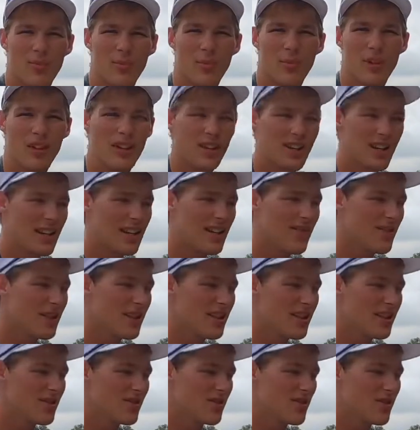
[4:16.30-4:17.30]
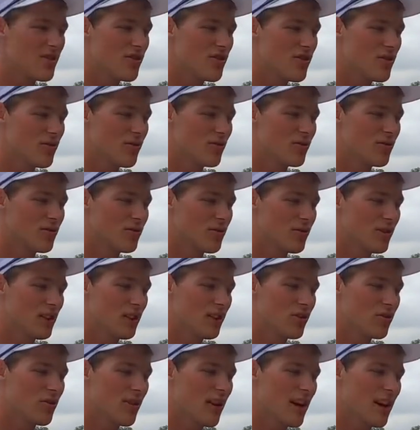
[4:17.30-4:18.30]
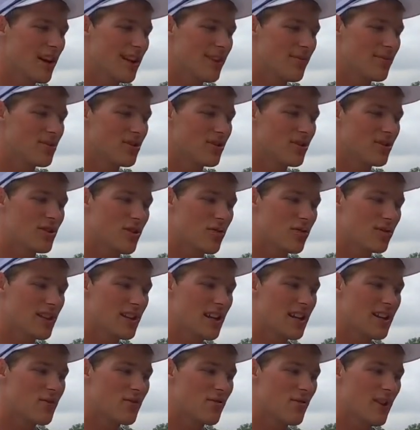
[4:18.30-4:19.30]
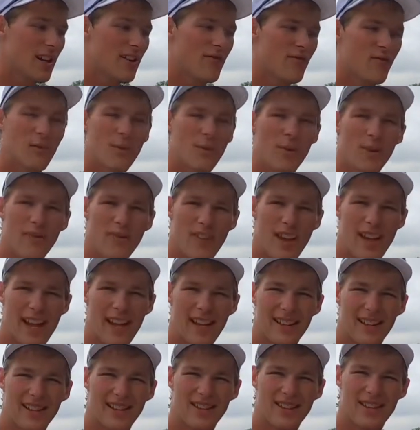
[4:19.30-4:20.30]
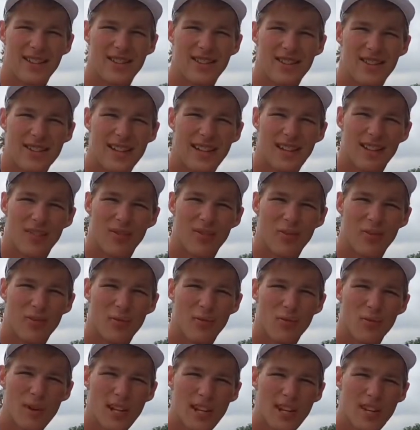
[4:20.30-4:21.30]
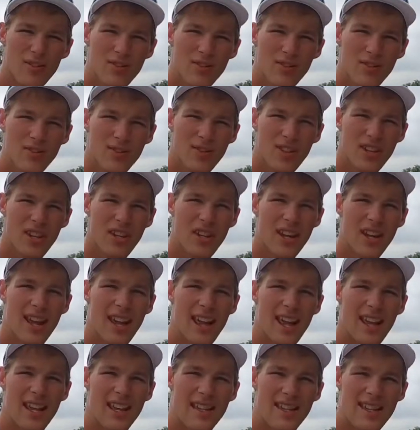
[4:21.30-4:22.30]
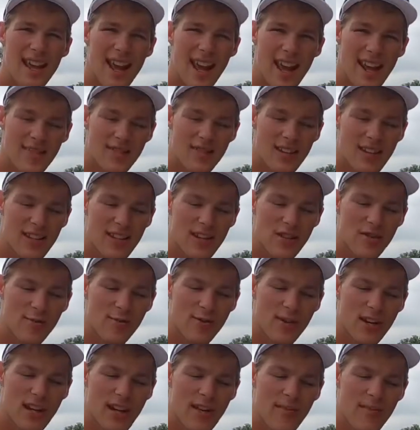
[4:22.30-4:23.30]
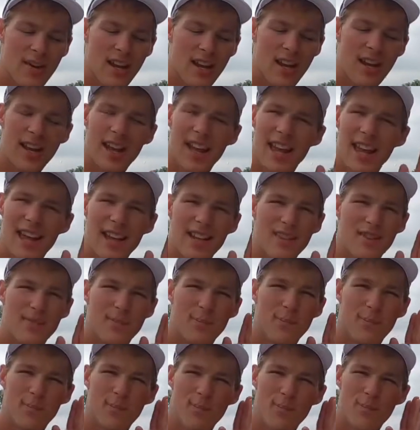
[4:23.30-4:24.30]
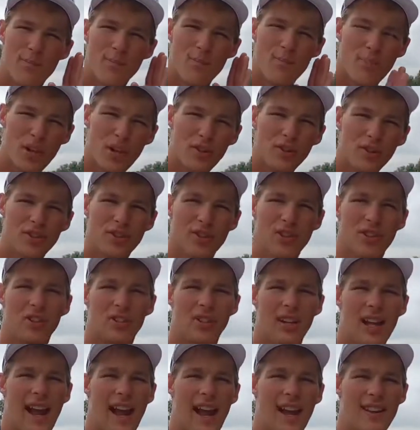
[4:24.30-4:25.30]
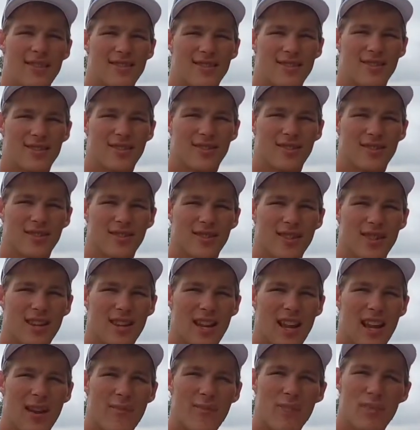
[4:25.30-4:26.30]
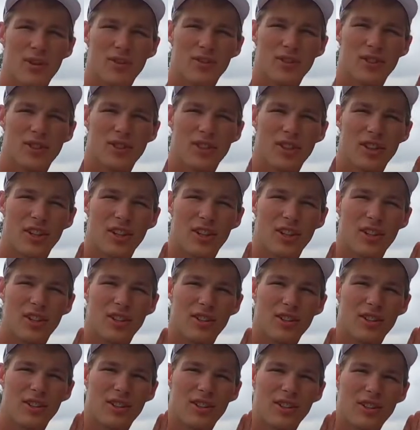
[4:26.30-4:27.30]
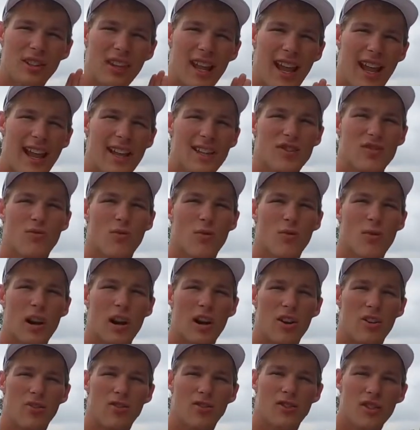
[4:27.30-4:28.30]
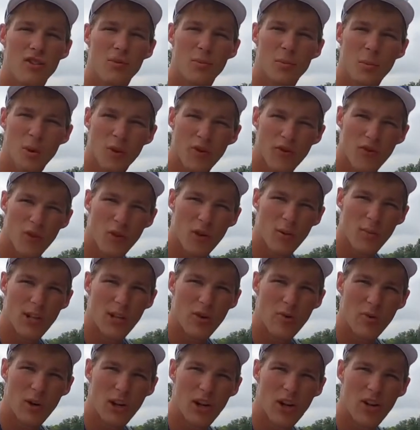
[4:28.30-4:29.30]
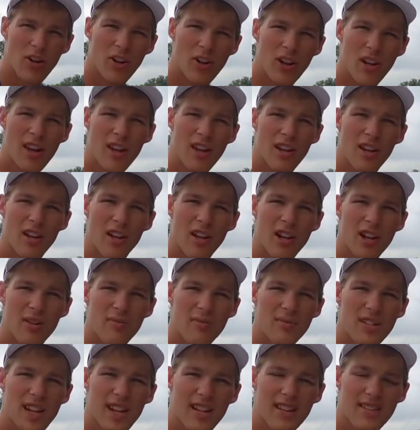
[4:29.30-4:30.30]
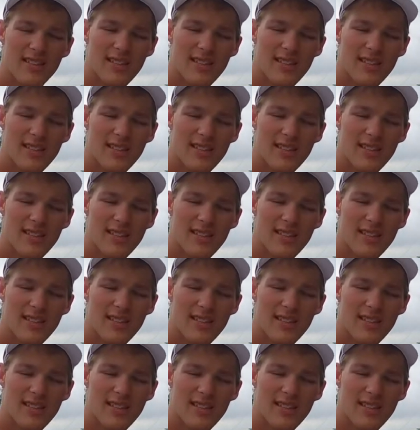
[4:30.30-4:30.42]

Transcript: But even these two little gripes don't take away from the fact that this thing reels and casts like a dream and is built to last. And built to last while still performing well. Comes at a